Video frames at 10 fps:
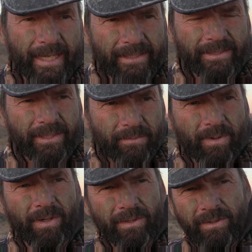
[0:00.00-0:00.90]
actually
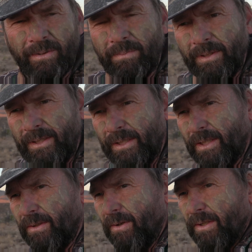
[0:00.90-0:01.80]
walked completely
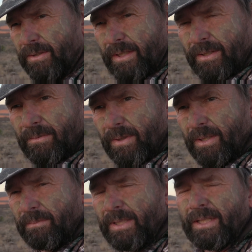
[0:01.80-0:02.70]
across
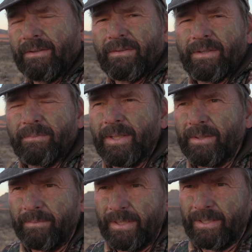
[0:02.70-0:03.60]
downwind of me and never smelled me,